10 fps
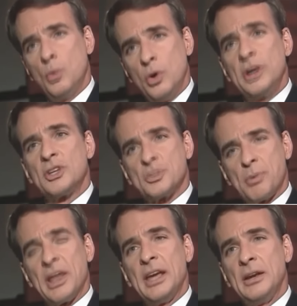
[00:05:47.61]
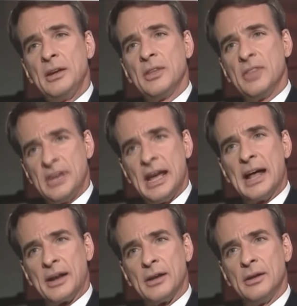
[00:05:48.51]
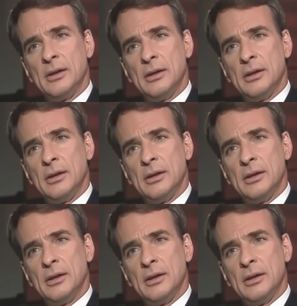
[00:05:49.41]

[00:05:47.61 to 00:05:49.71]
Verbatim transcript: would explain the data